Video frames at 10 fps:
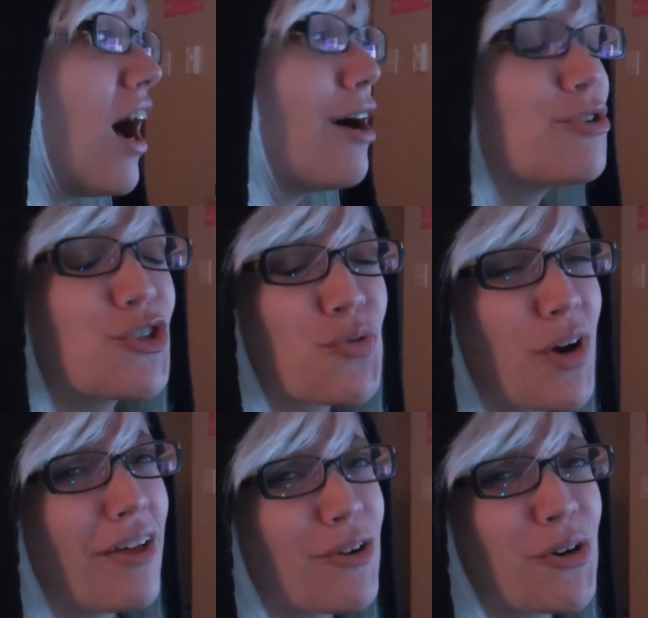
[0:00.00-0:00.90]
I would just
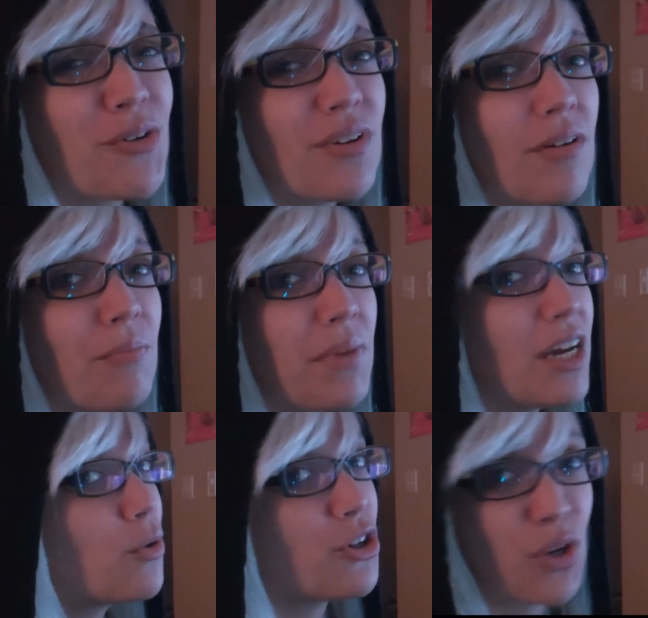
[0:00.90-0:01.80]
rather
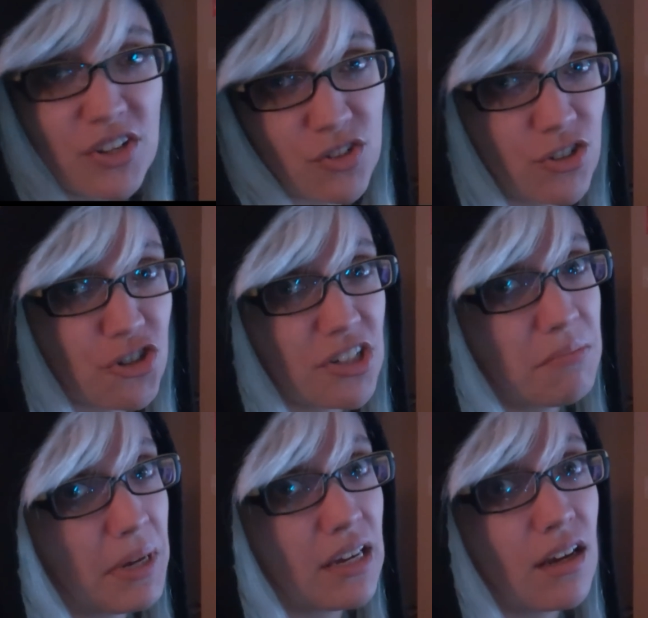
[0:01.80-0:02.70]
make what you guys are interested
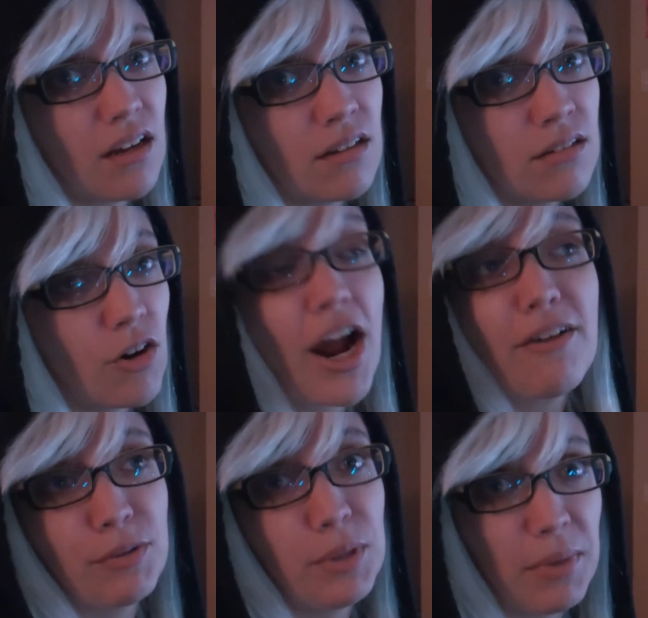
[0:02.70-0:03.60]
in making, or
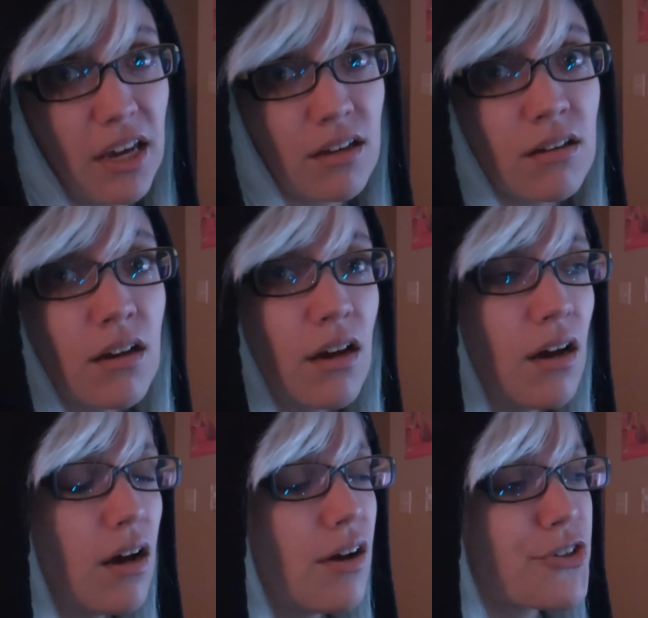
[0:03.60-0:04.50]
having me make.
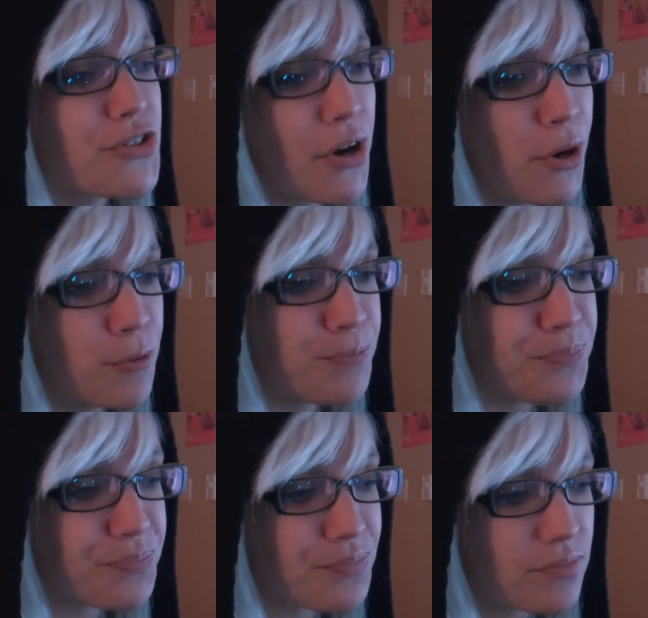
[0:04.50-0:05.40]
So,
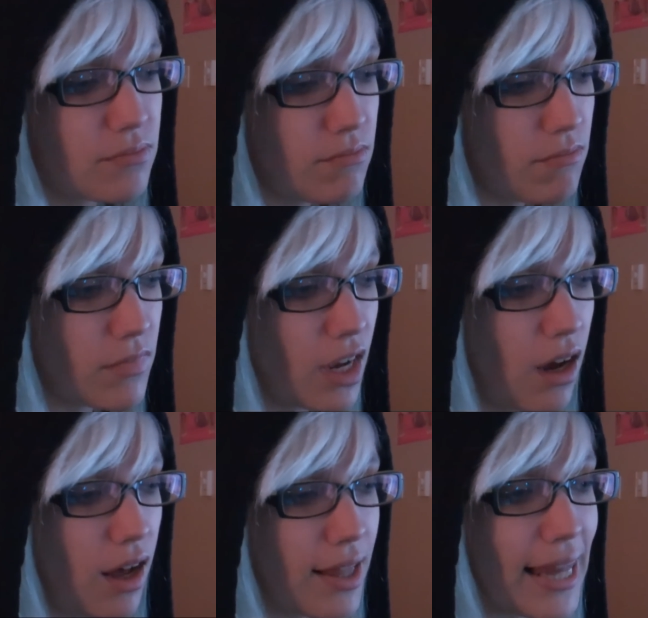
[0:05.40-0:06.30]

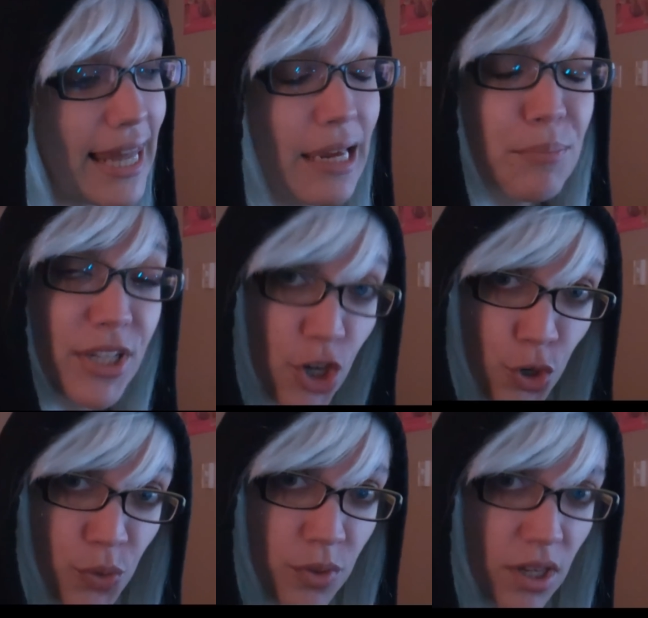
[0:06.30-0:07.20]
let me
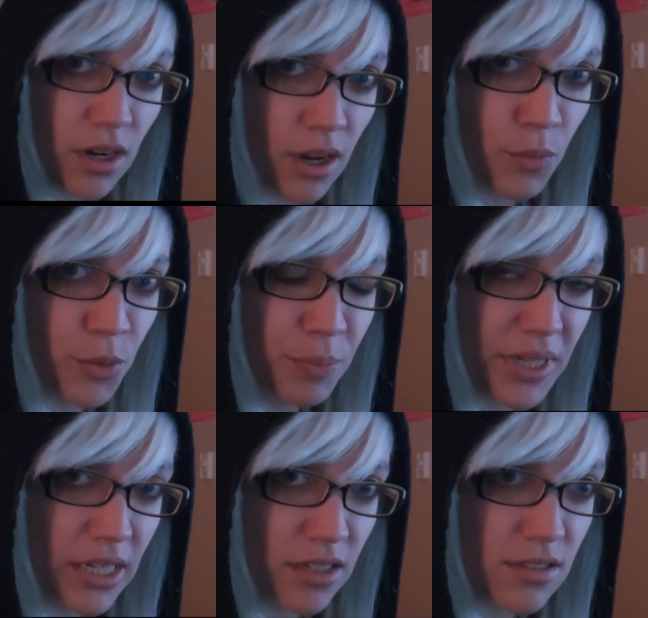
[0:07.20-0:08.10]
know, and I will
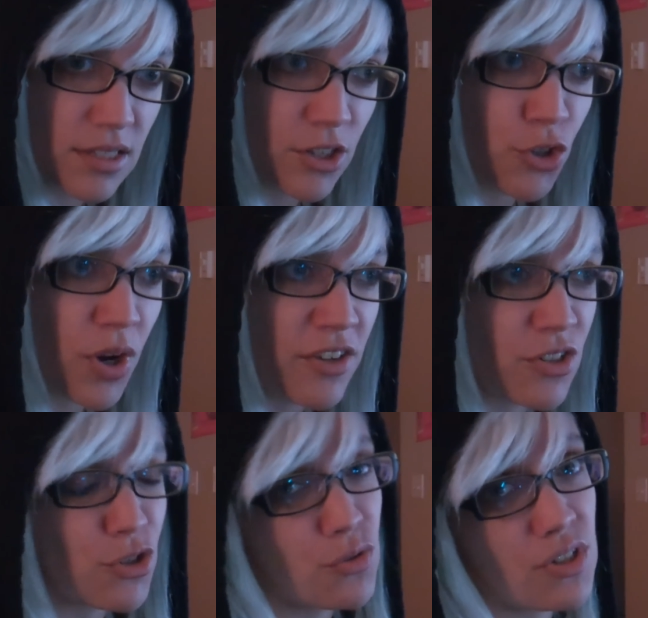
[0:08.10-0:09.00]
be seeing you
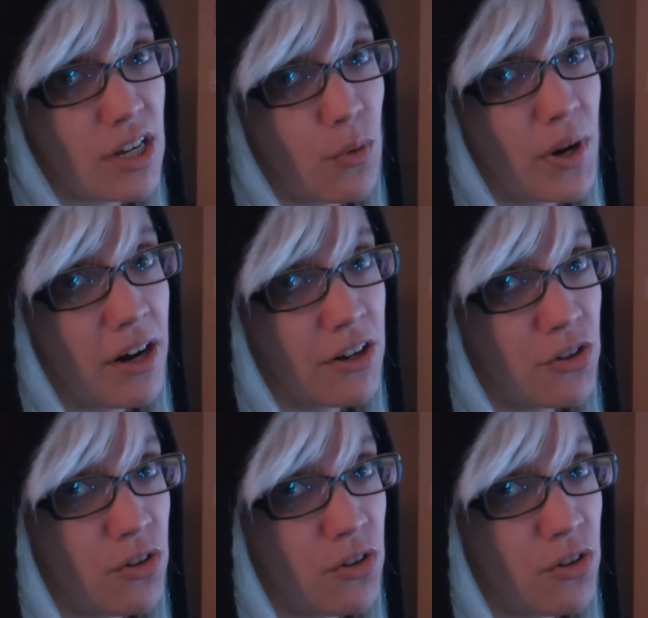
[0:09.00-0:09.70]
guys on Tuesday, where